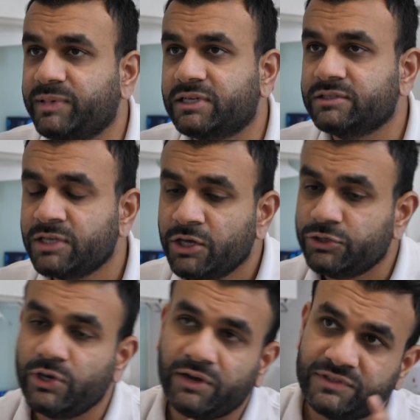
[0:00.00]
because
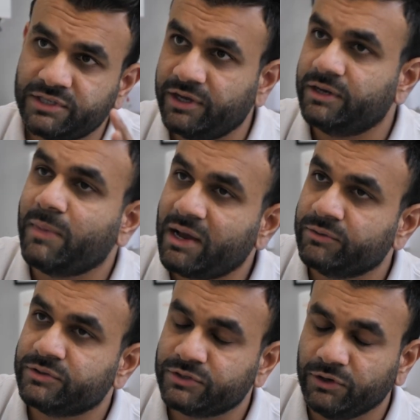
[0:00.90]
you have certain
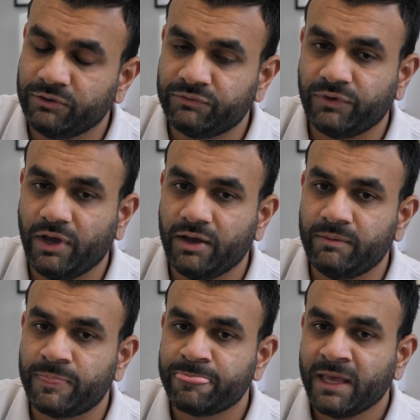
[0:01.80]
amounts of
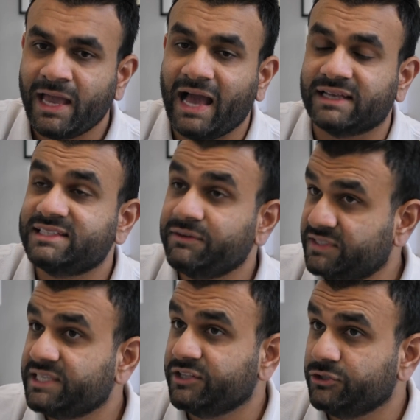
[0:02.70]

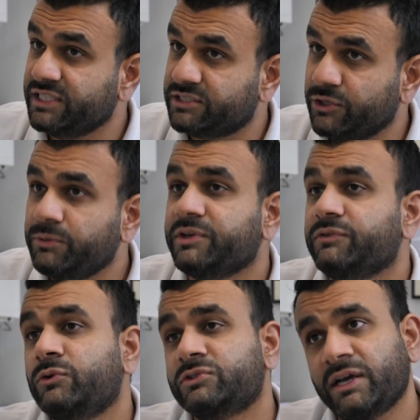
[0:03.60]
activity that you need to do, but
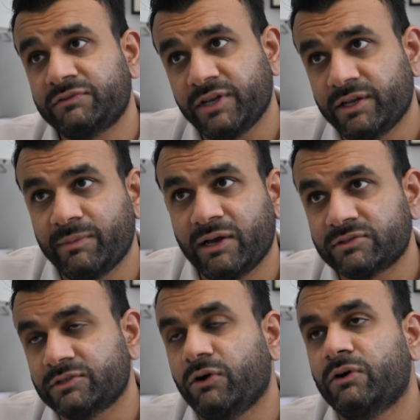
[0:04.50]
you've also have certain
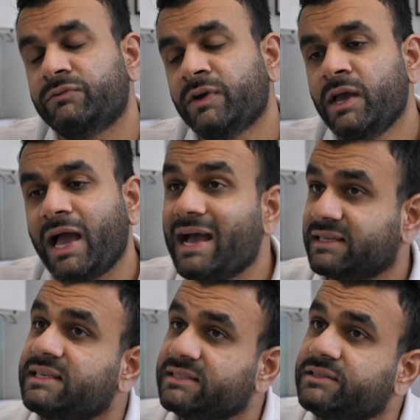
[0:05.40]
amounts of
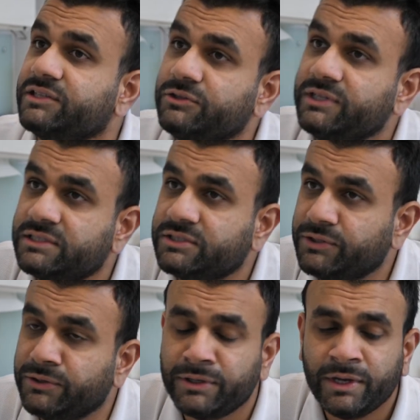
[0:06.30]
access that you need to
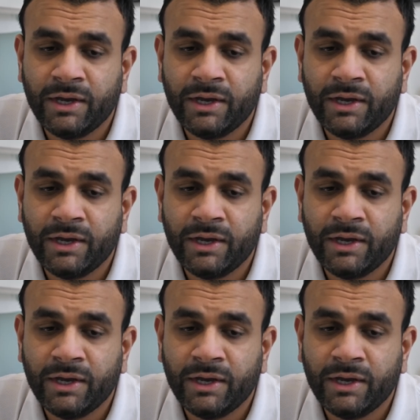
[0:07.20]
do.